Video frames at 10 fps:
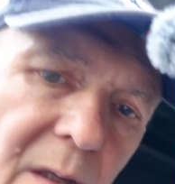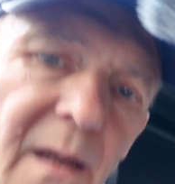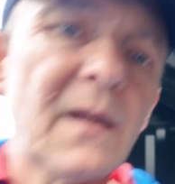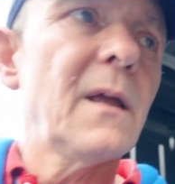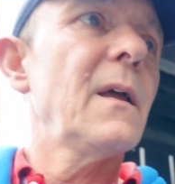
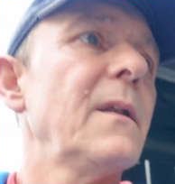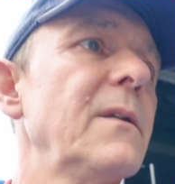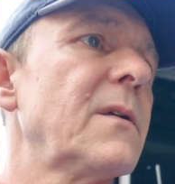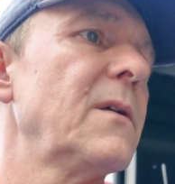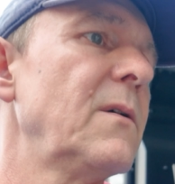
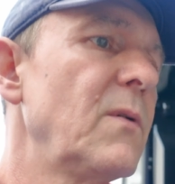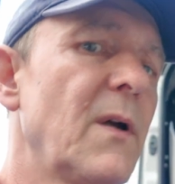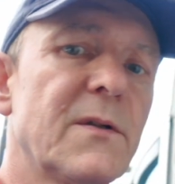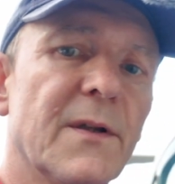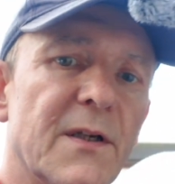And we'll
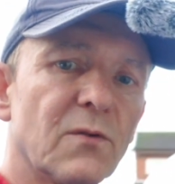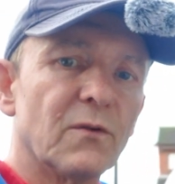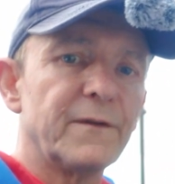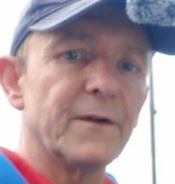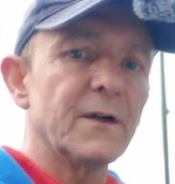go to this
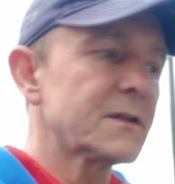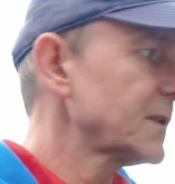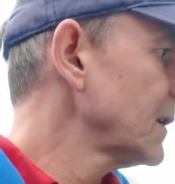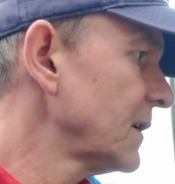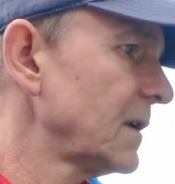door
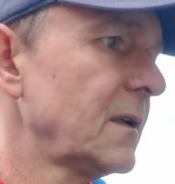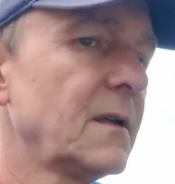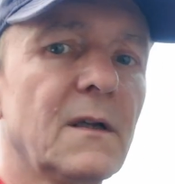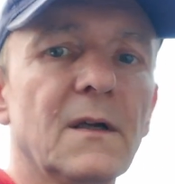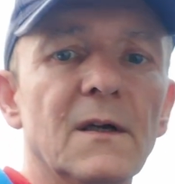first.
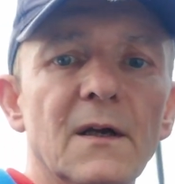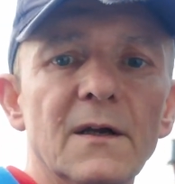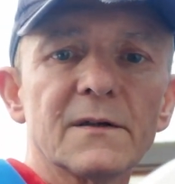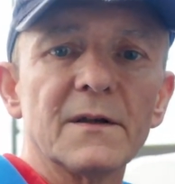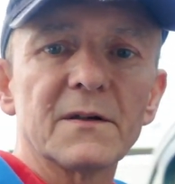
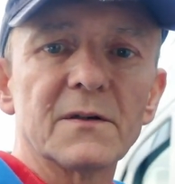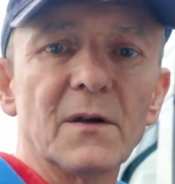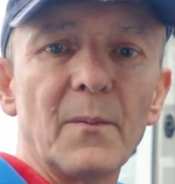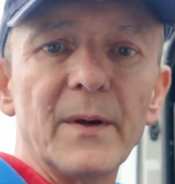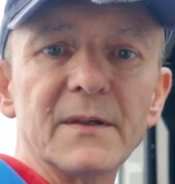So this has
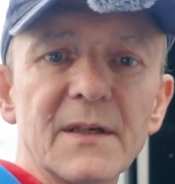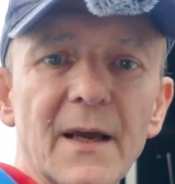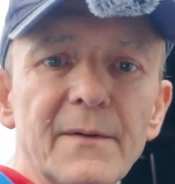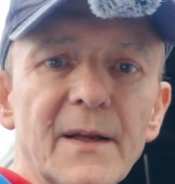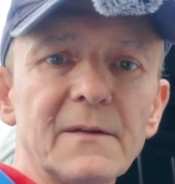not been
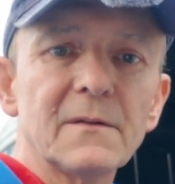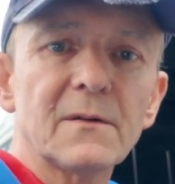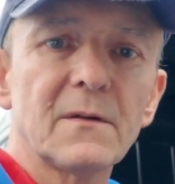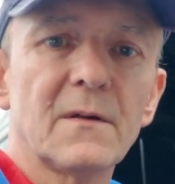sound deadened.